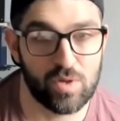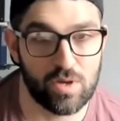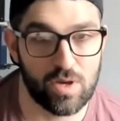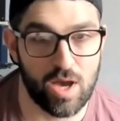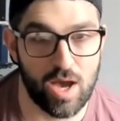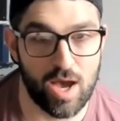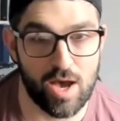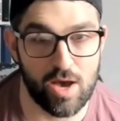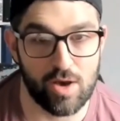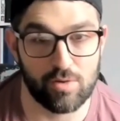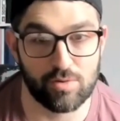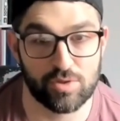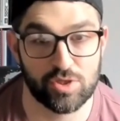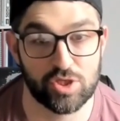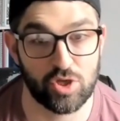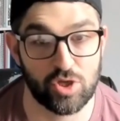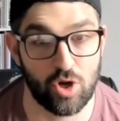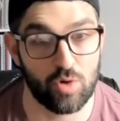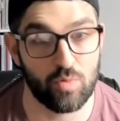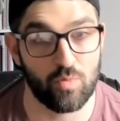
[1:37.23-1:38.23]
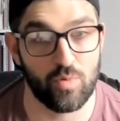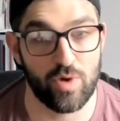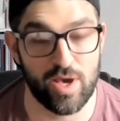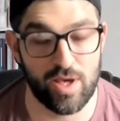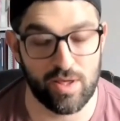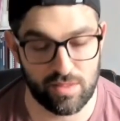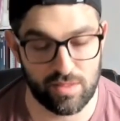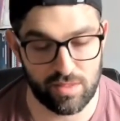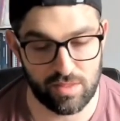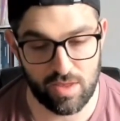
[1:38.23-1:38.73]
I'll start
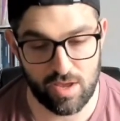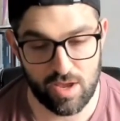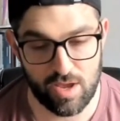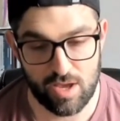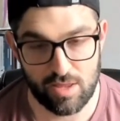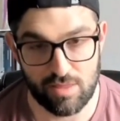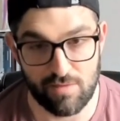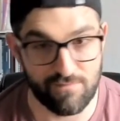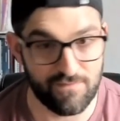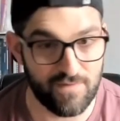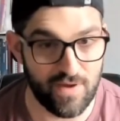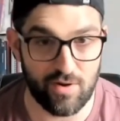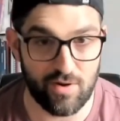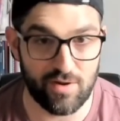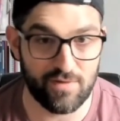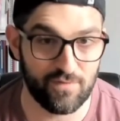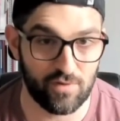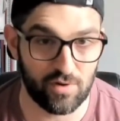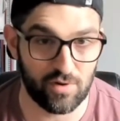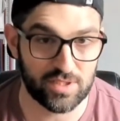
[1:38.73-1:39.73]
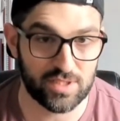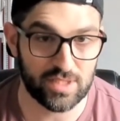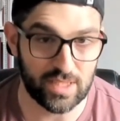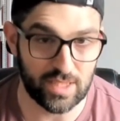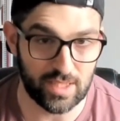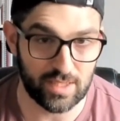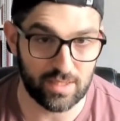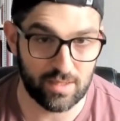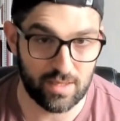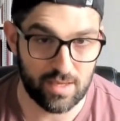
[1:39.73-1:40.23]
with the very first
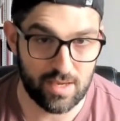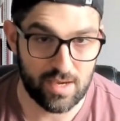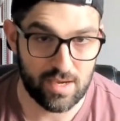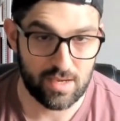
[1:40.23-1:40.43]
thing